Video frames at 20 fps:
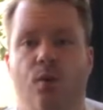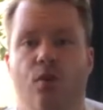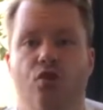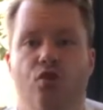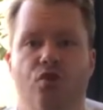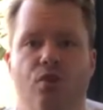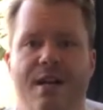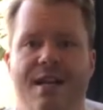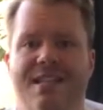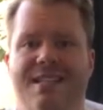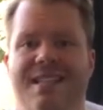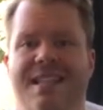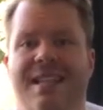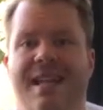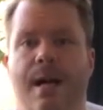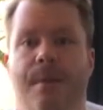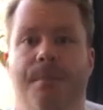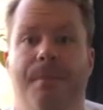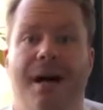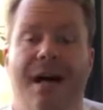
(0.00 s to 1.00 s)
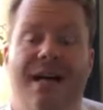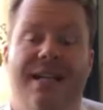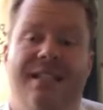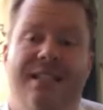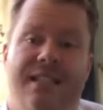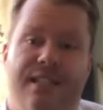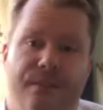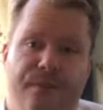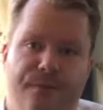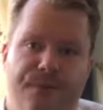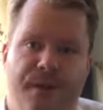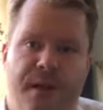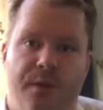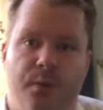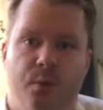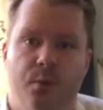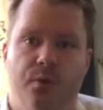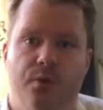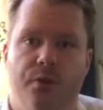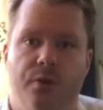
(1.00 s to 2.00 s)
address in our marketing
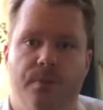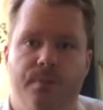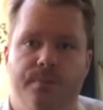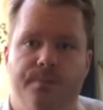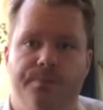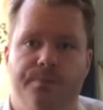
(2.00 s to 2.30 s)
funnels.